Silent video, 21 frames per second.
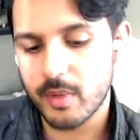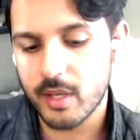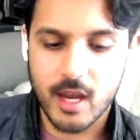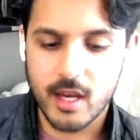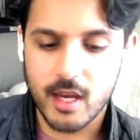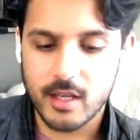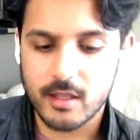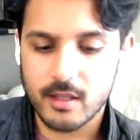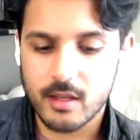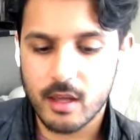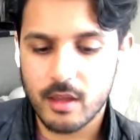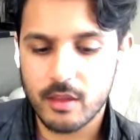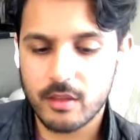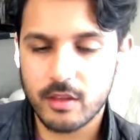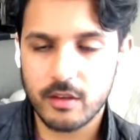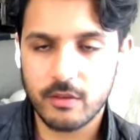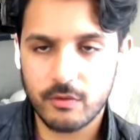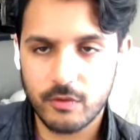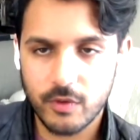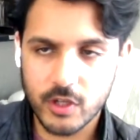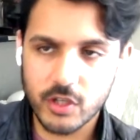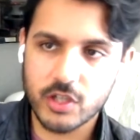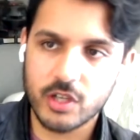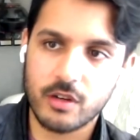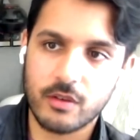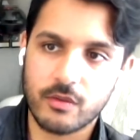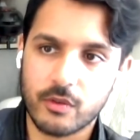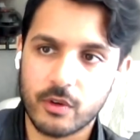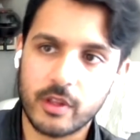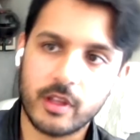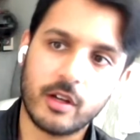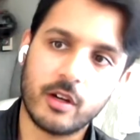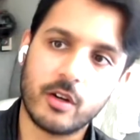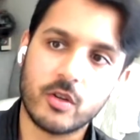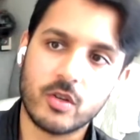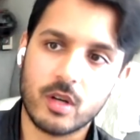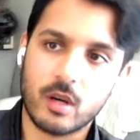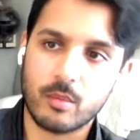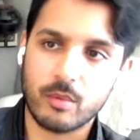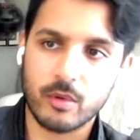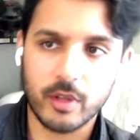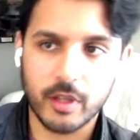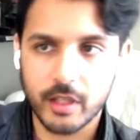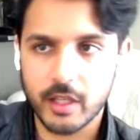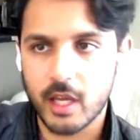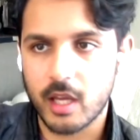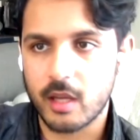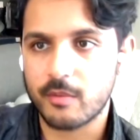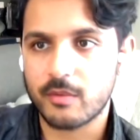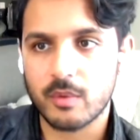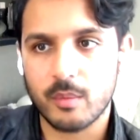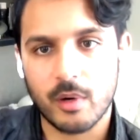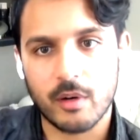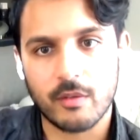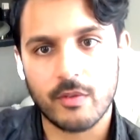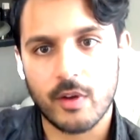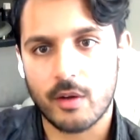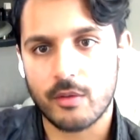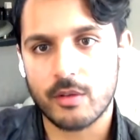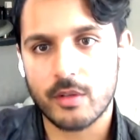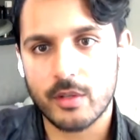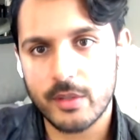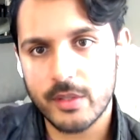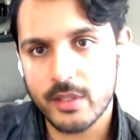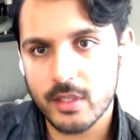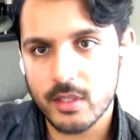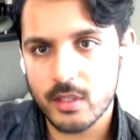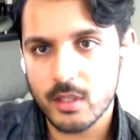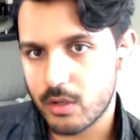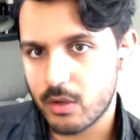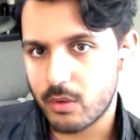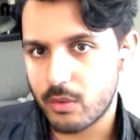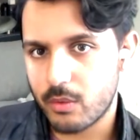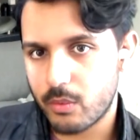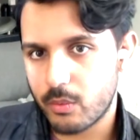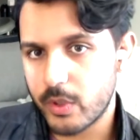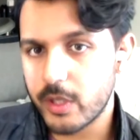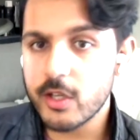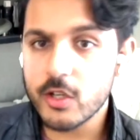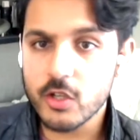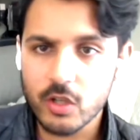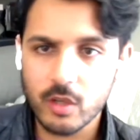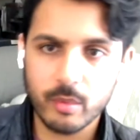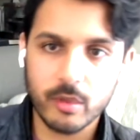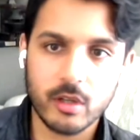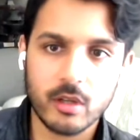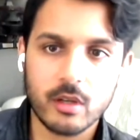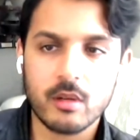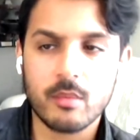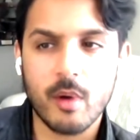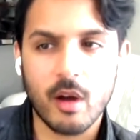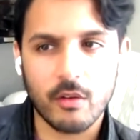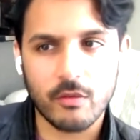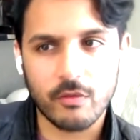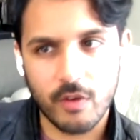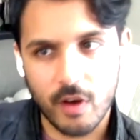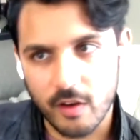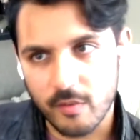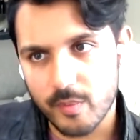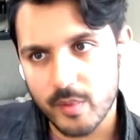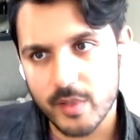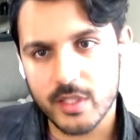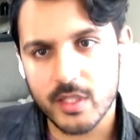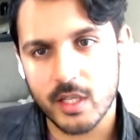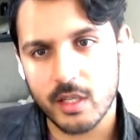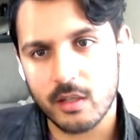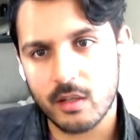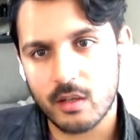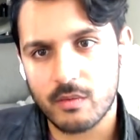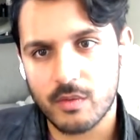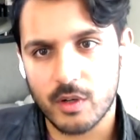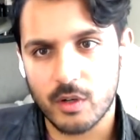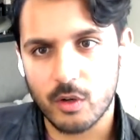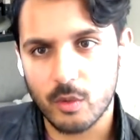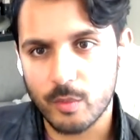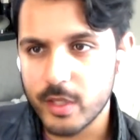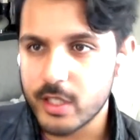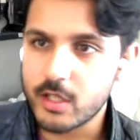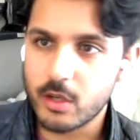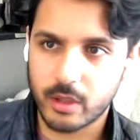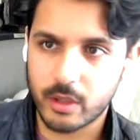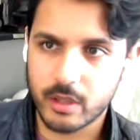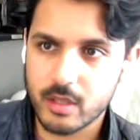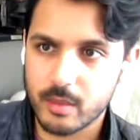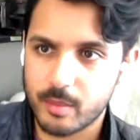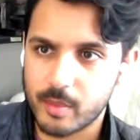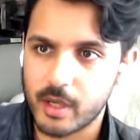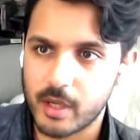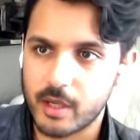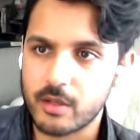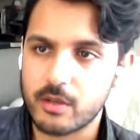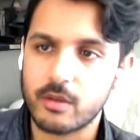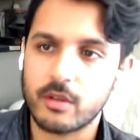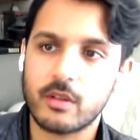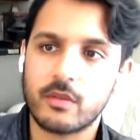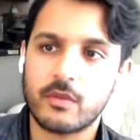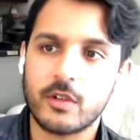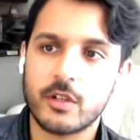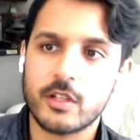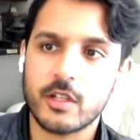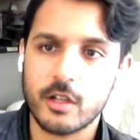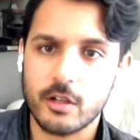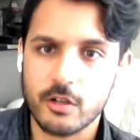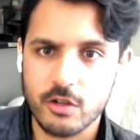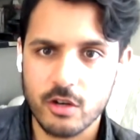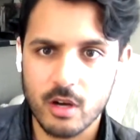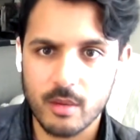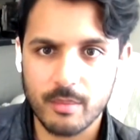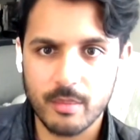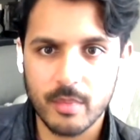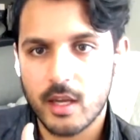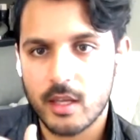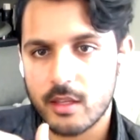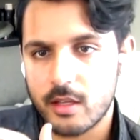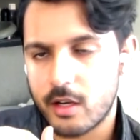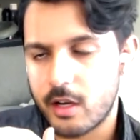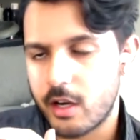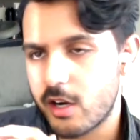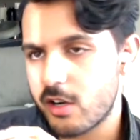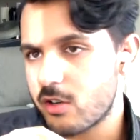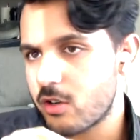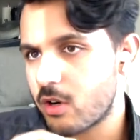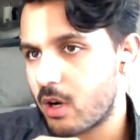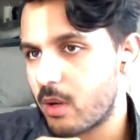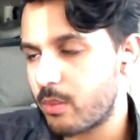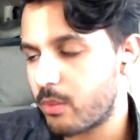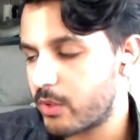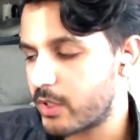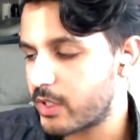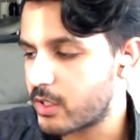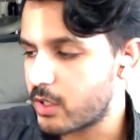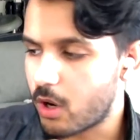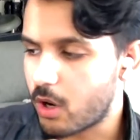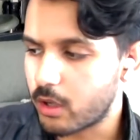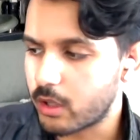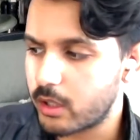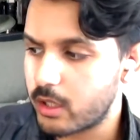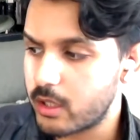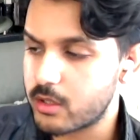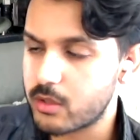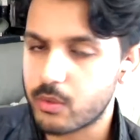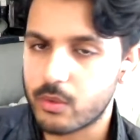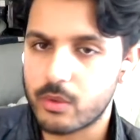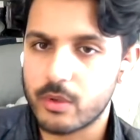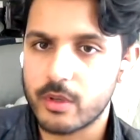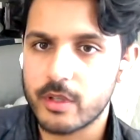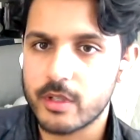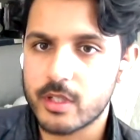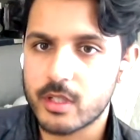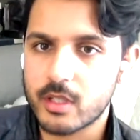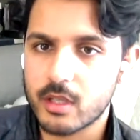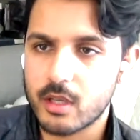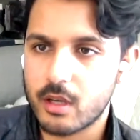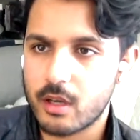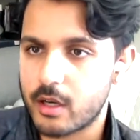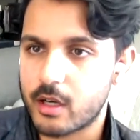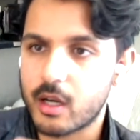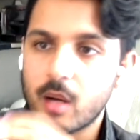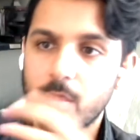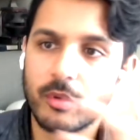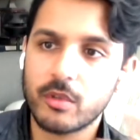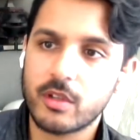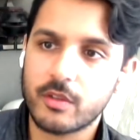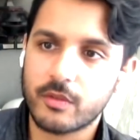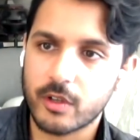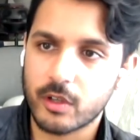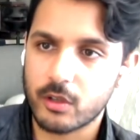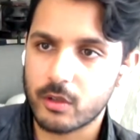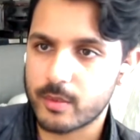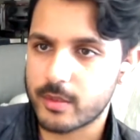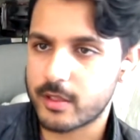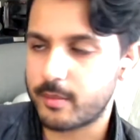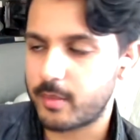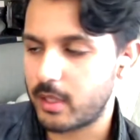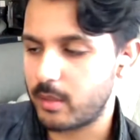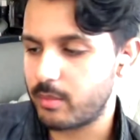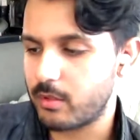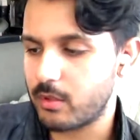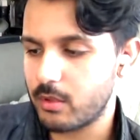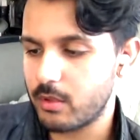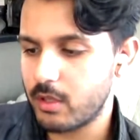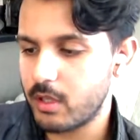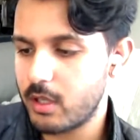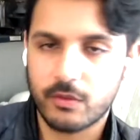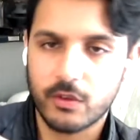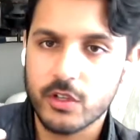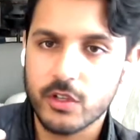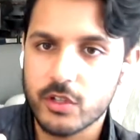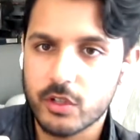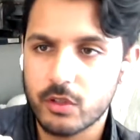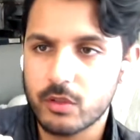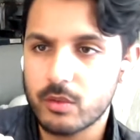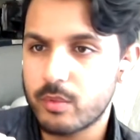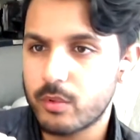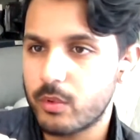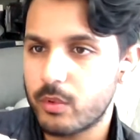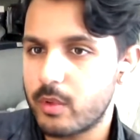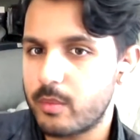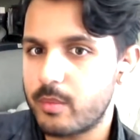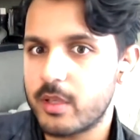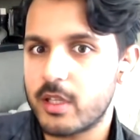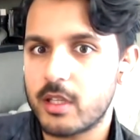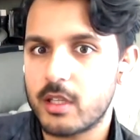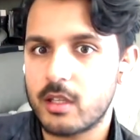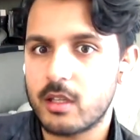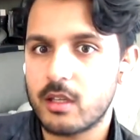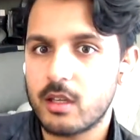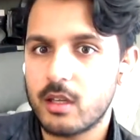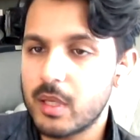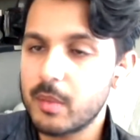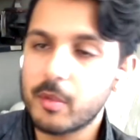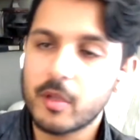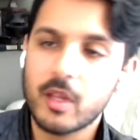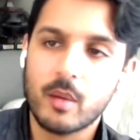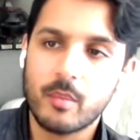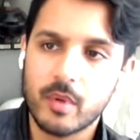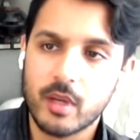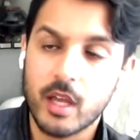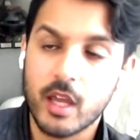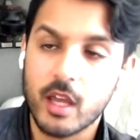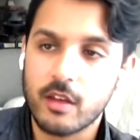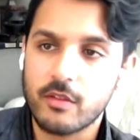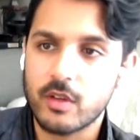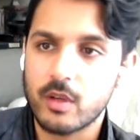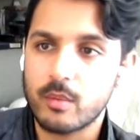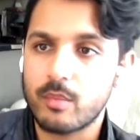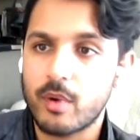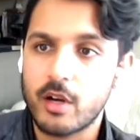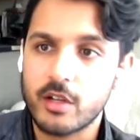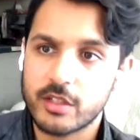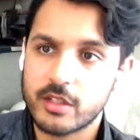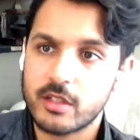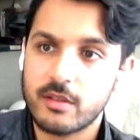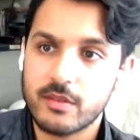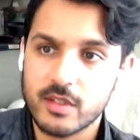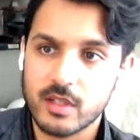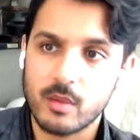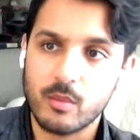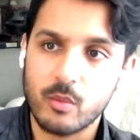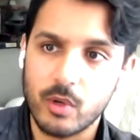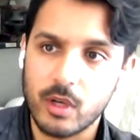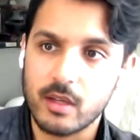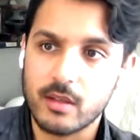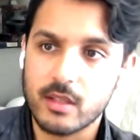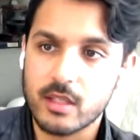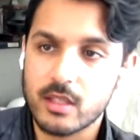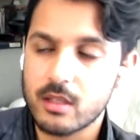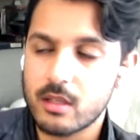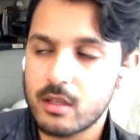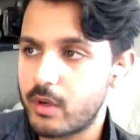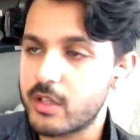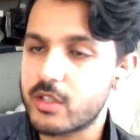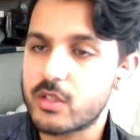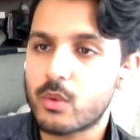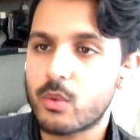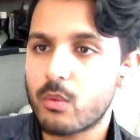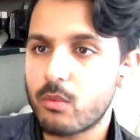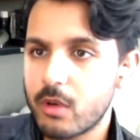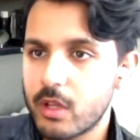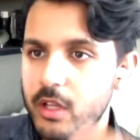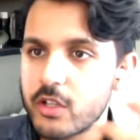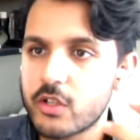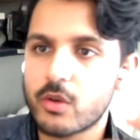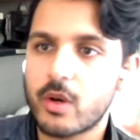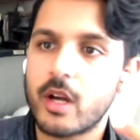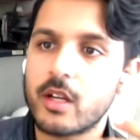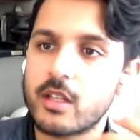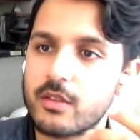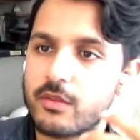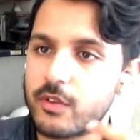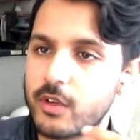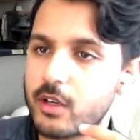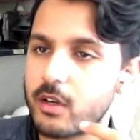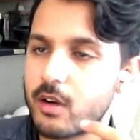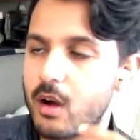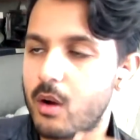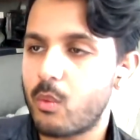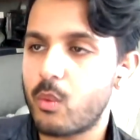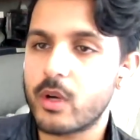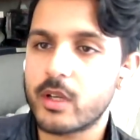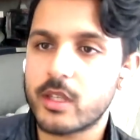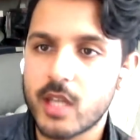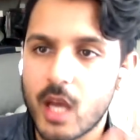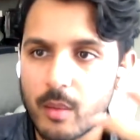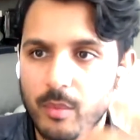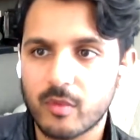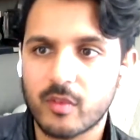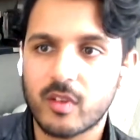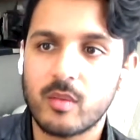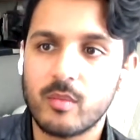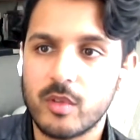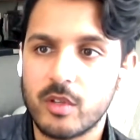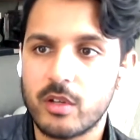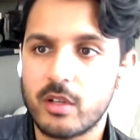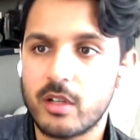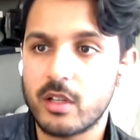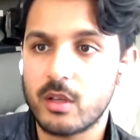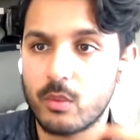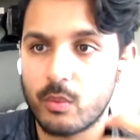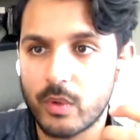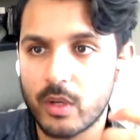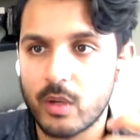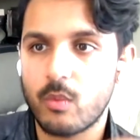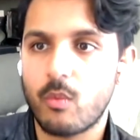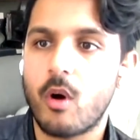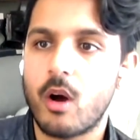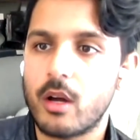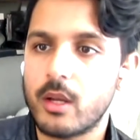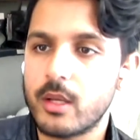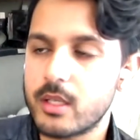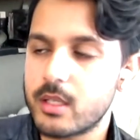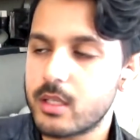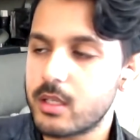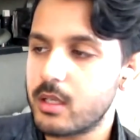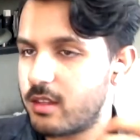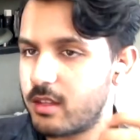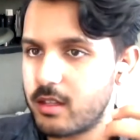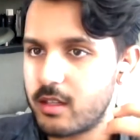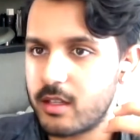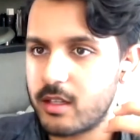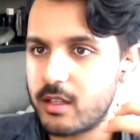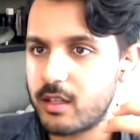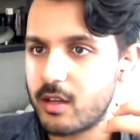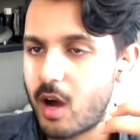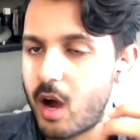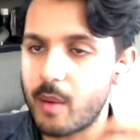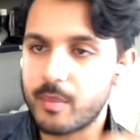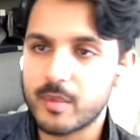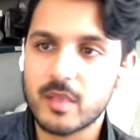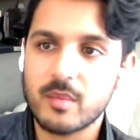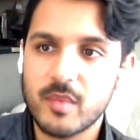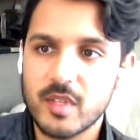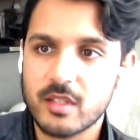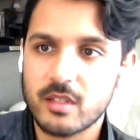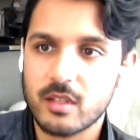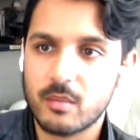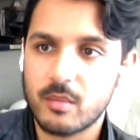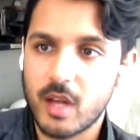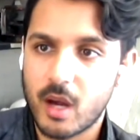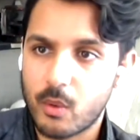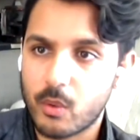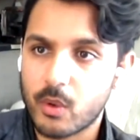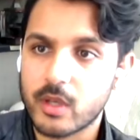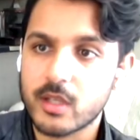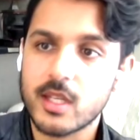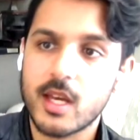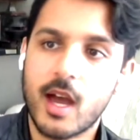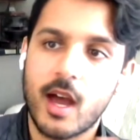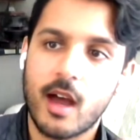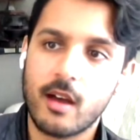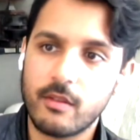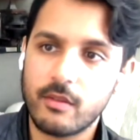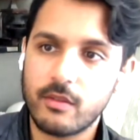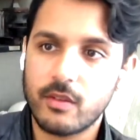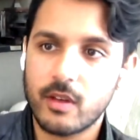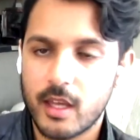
And the vision for the airdrop really came from our founders. So we distributed about 5% of our OP token supply during the first airdrop, and the airdrop was targeted towards a couple different groups of people. The first group would be people that behave in positive sum ways, right? So we're really trying to figure out what type of community we want the Optimism network to have.